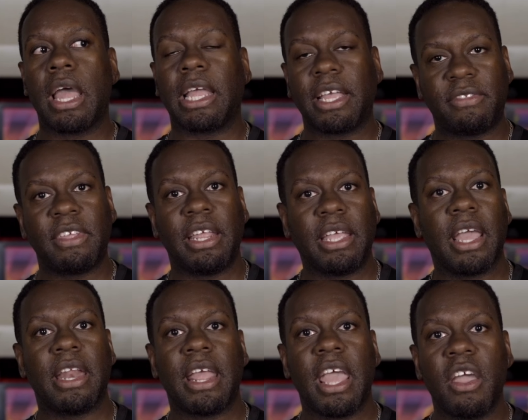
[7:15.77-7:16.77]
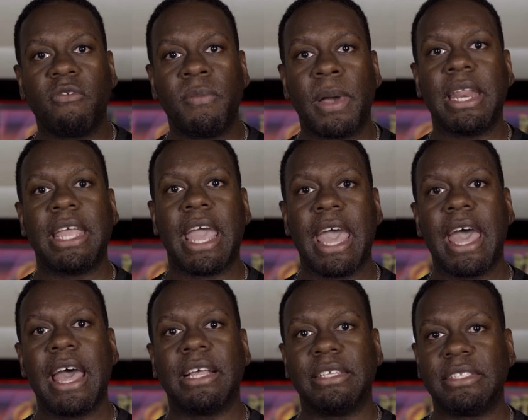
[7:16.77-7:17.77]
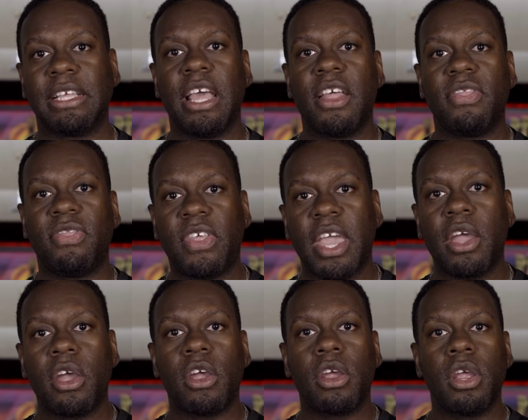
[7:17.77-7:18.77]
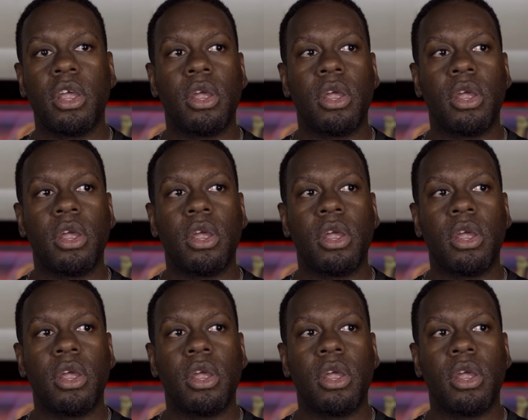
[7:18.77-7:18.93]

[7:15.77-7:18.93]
like I said again, everybody has their